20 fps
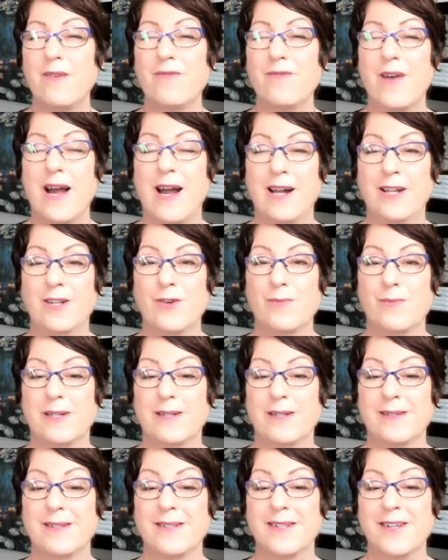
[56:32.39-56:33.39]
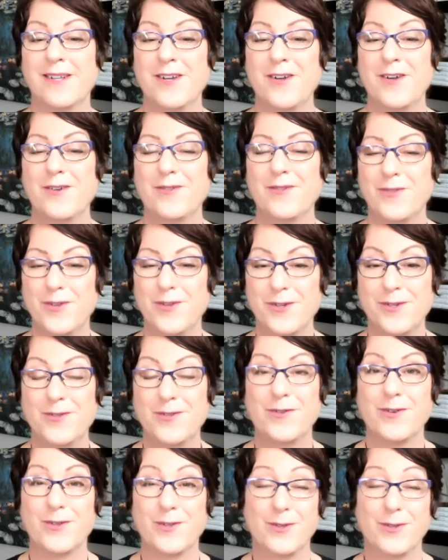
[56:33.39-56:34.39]
valuable food
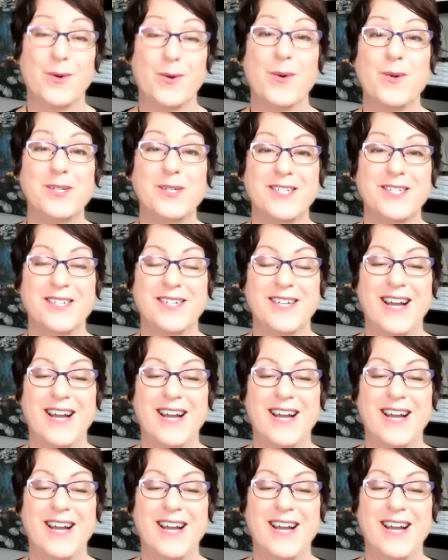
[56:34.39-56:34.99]
for thought.